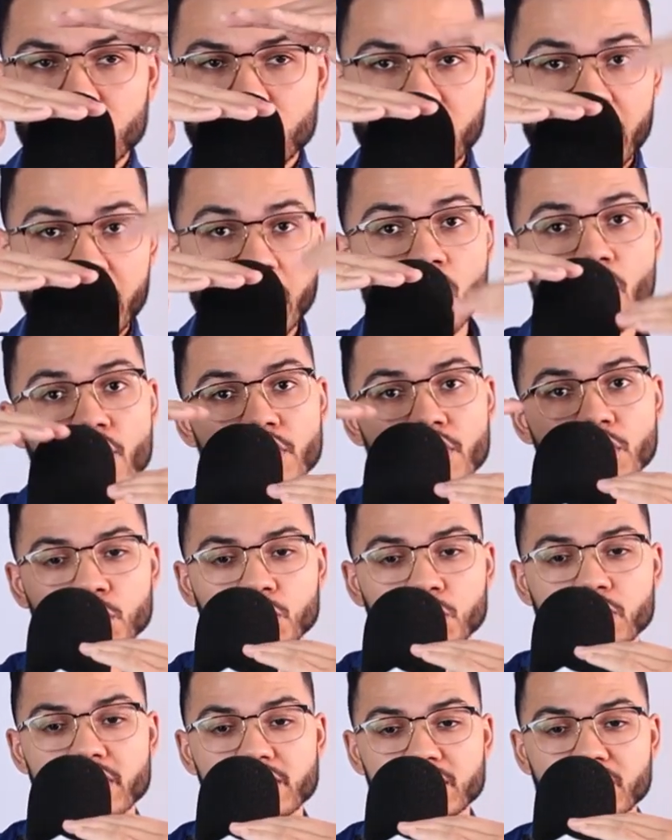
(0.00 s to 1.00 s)
They already
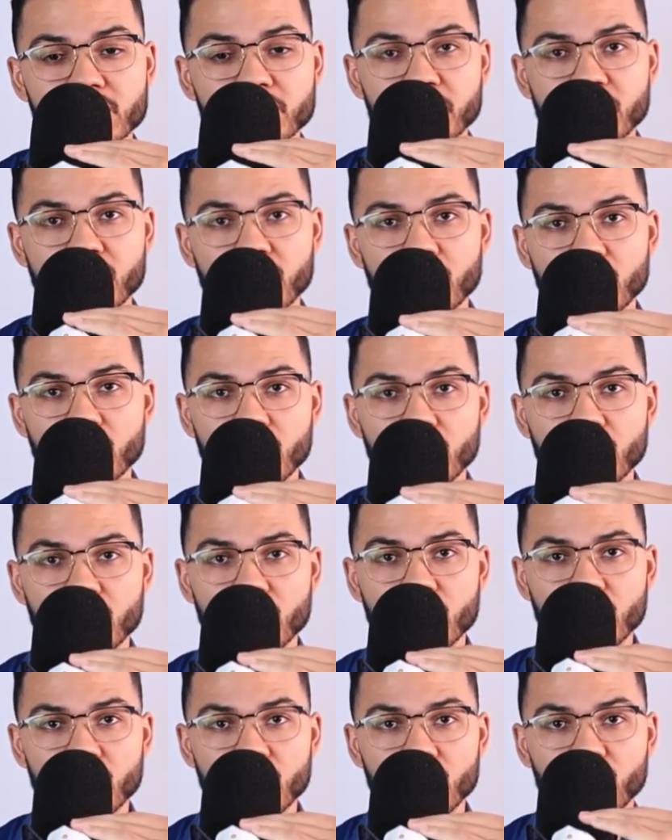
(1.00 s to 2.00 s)
trusted me
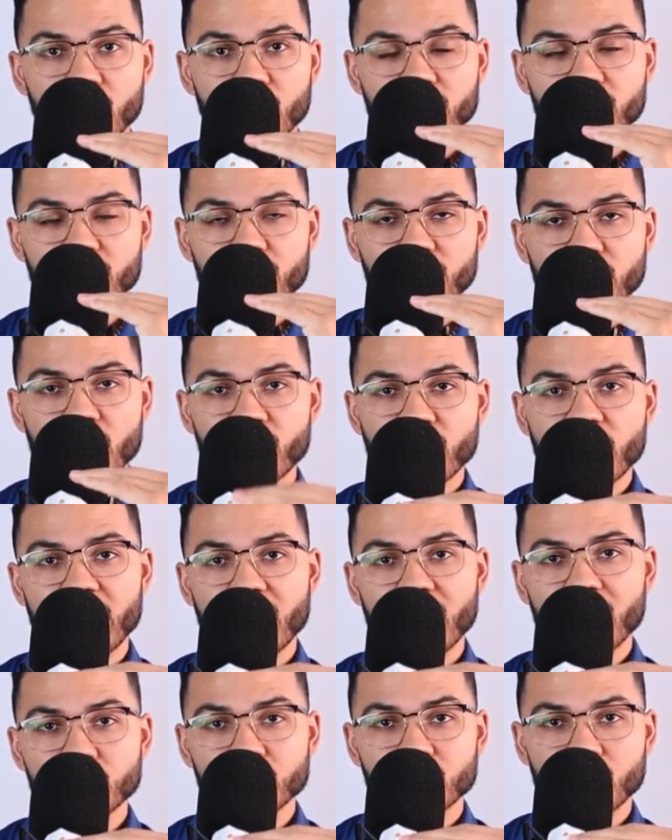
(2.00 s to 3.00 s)
with the
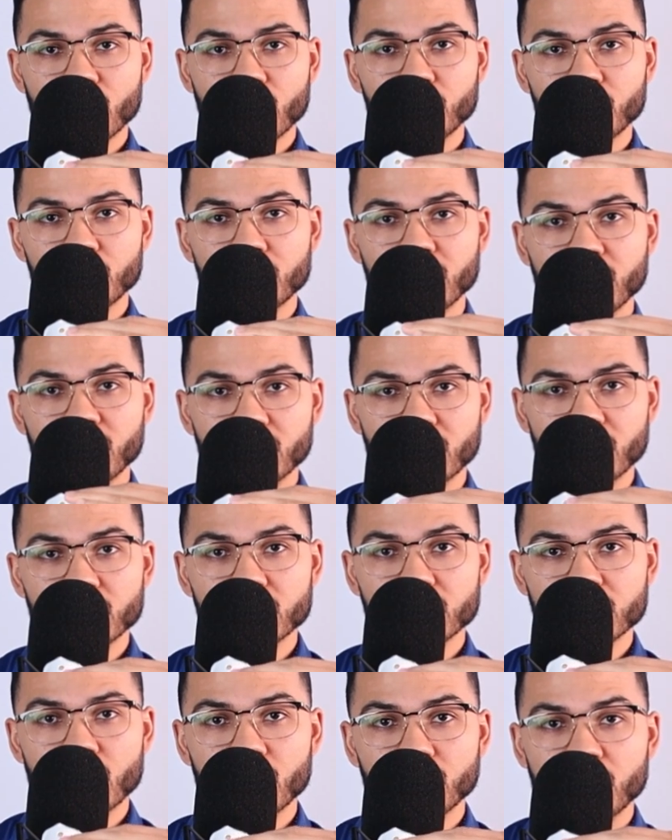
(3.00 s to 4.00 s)
financial coaching and
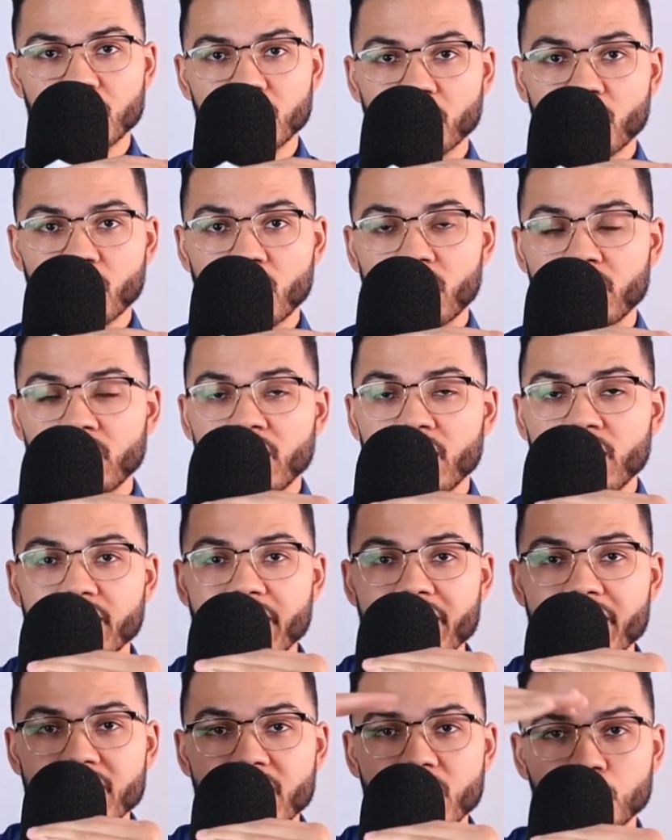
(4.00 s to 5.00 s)
consulting part.
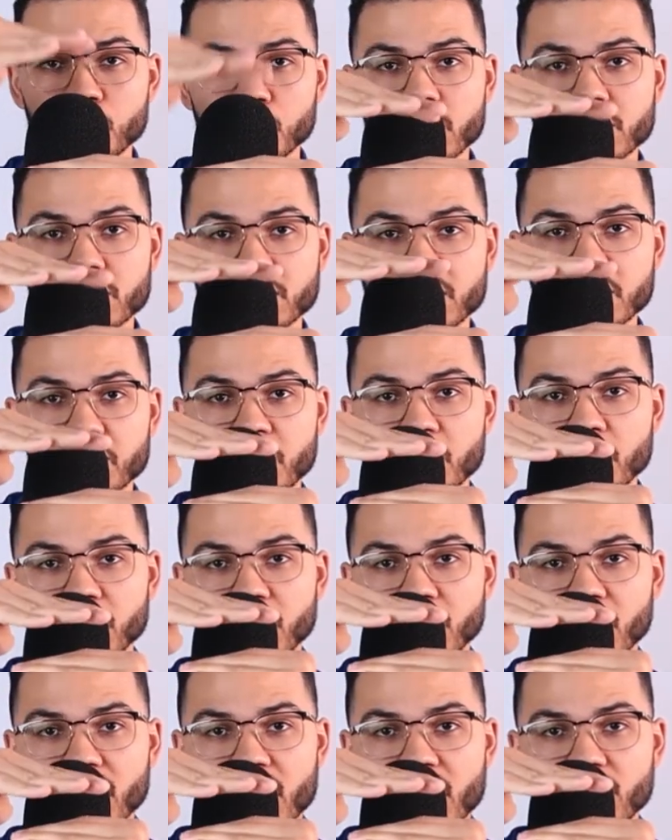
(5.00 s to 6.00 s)
Then they trusted me
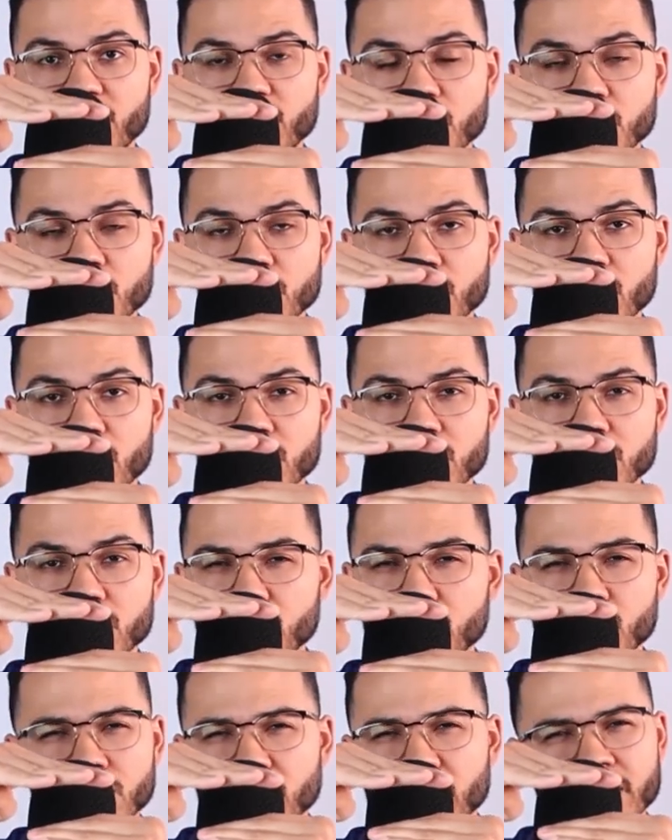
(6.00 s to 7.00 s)
with the life
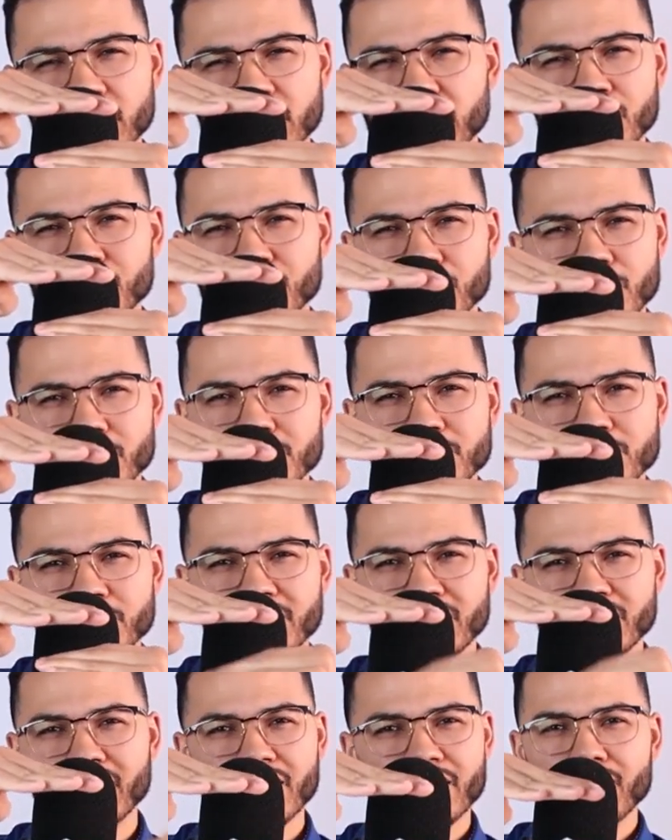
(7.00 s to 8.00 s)
insurance. You don't think they're going to trust
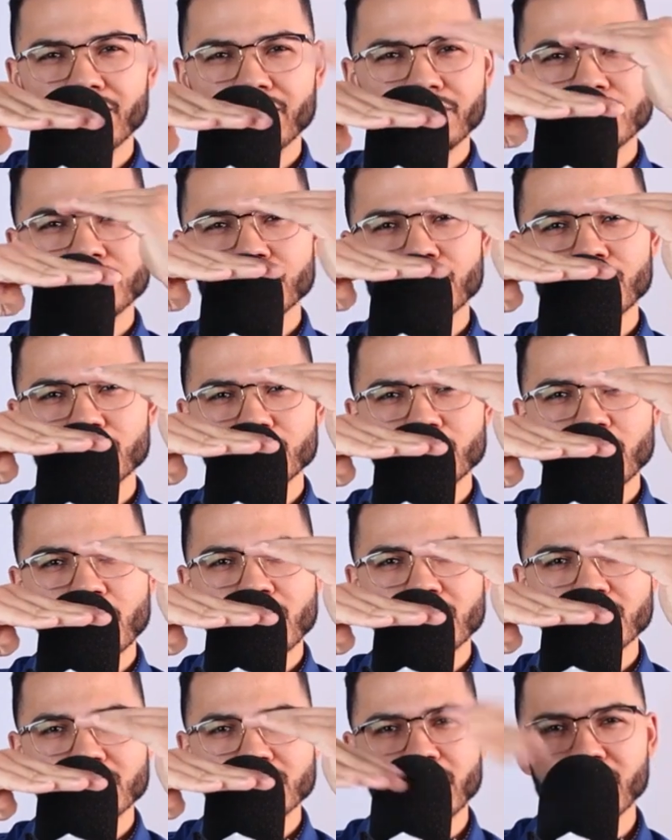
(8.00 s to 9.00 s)
me to get a health insurance
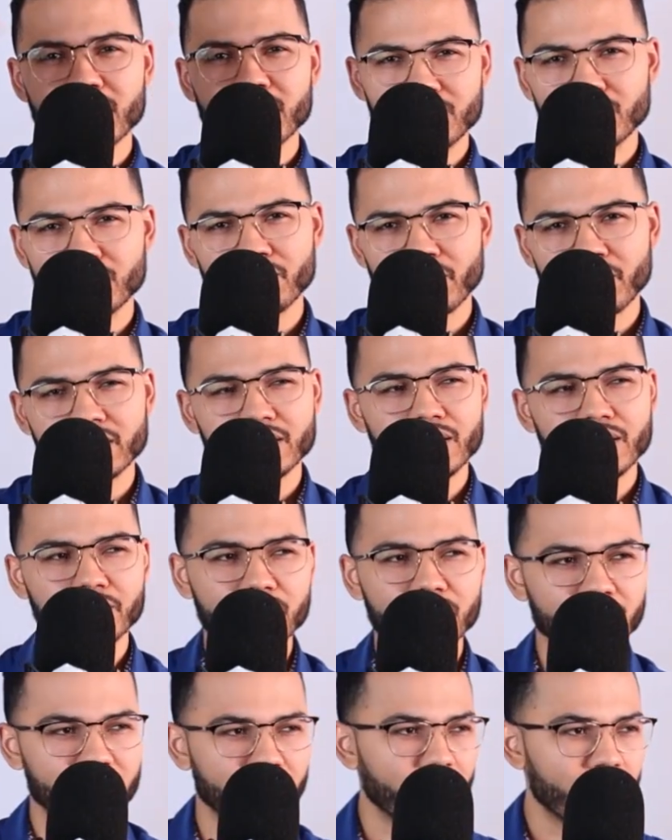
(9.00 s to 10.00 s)
policy? I can direct
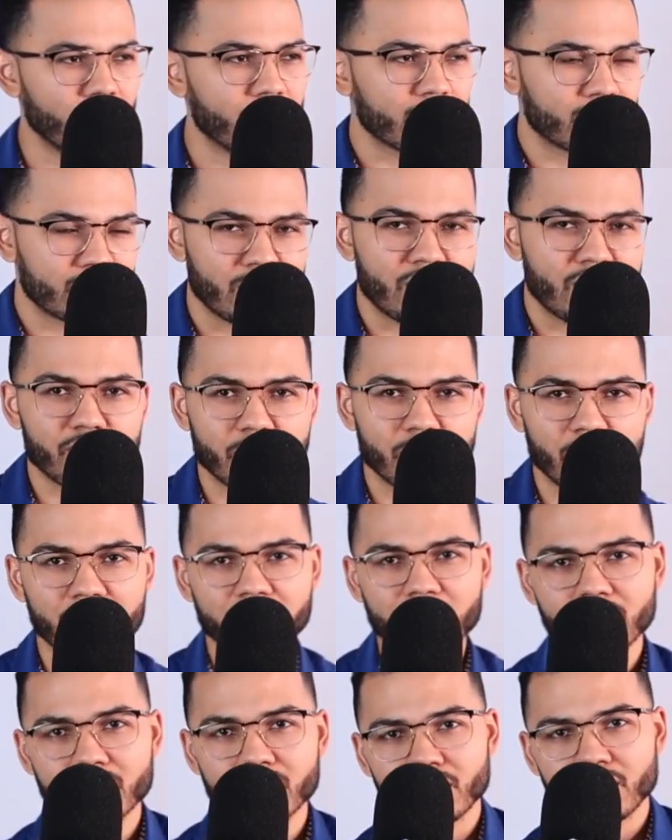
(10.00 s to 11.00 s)
them to save
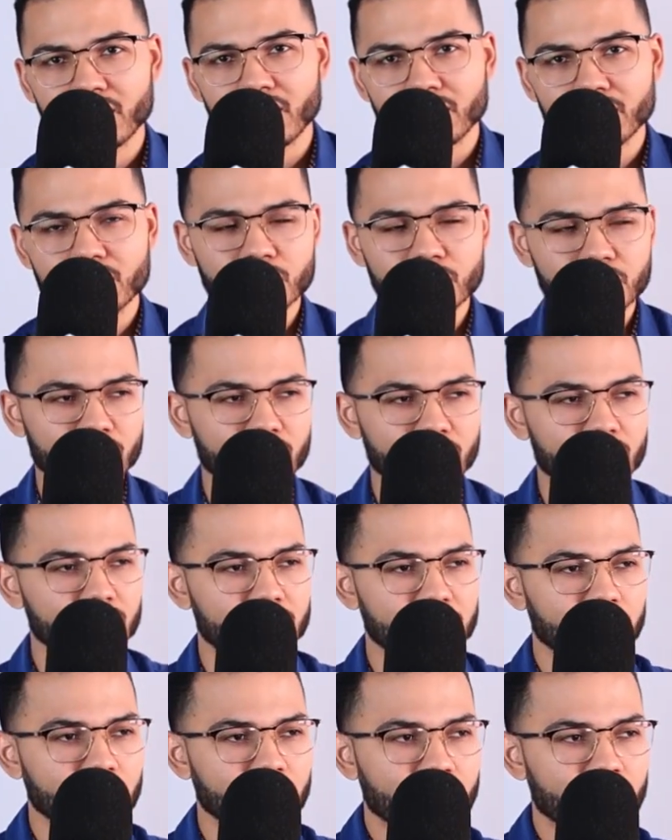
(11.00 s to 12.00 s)
money on their health
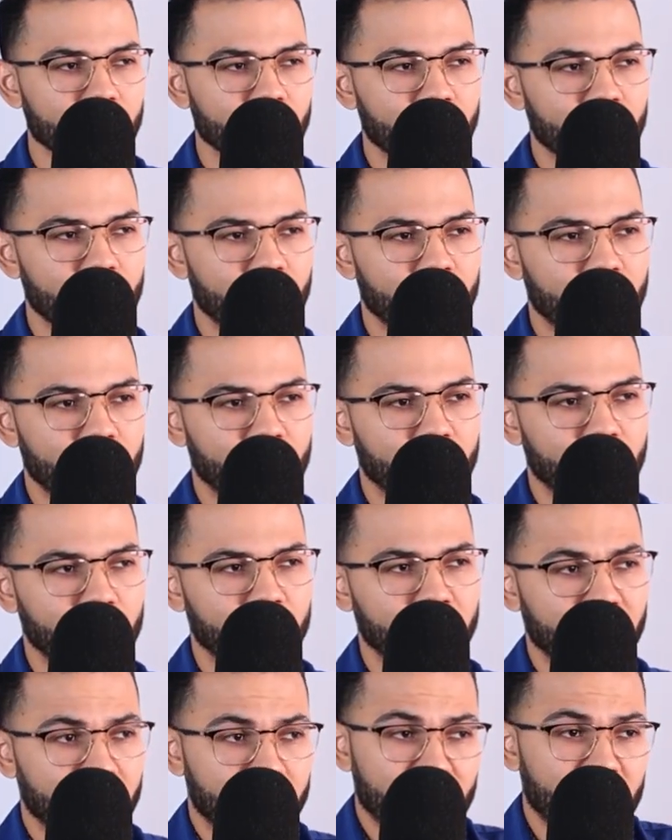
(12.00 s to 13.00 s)
insurance
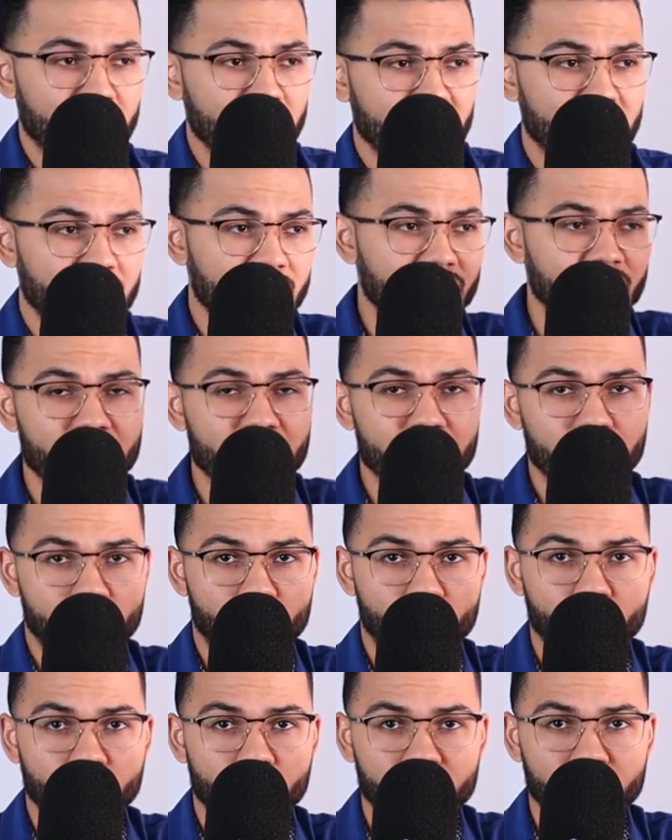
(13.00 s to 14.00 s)
um, and maybe even get
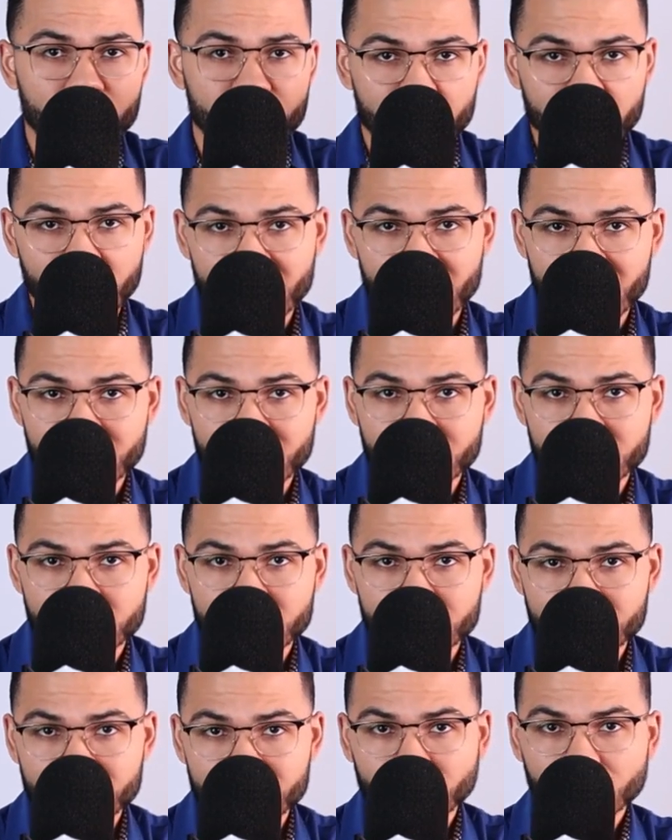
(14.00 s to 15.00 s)
more for less.